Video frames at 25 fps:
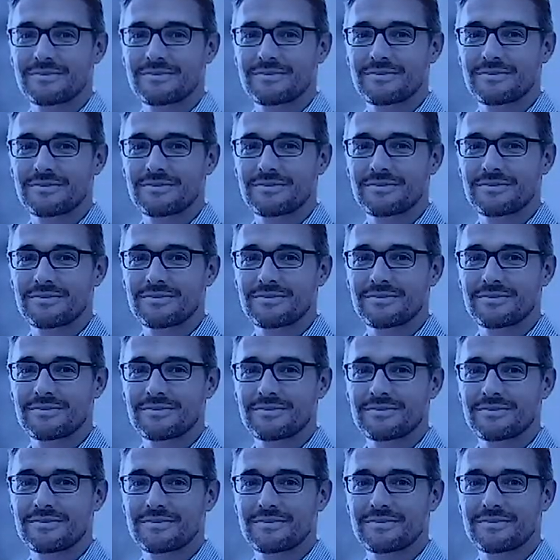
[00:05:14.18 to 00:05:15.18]

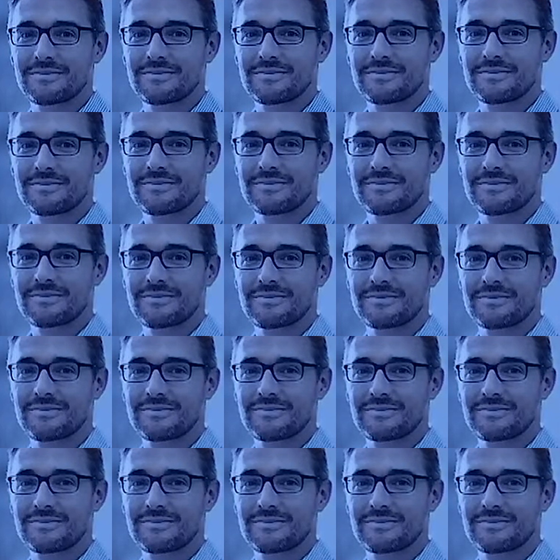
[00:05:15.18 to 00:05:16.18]

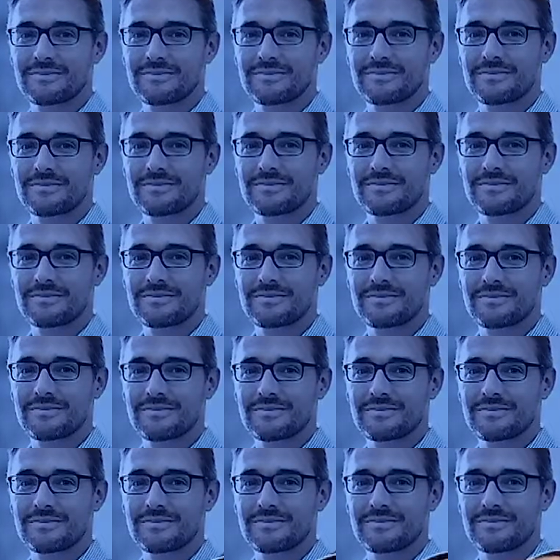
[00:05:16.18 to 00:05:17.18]

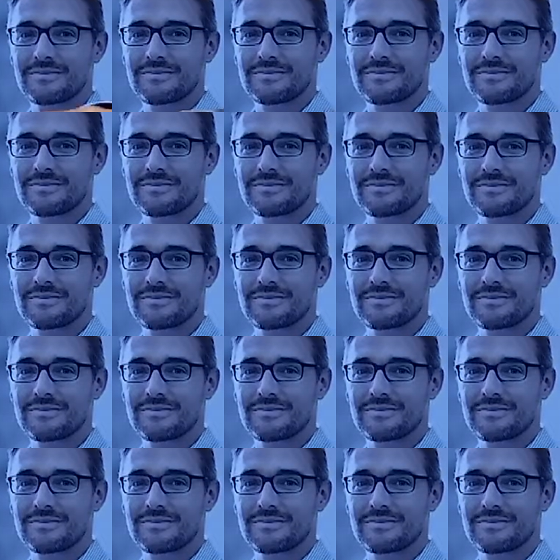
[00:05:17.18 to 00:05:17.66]
[no speech]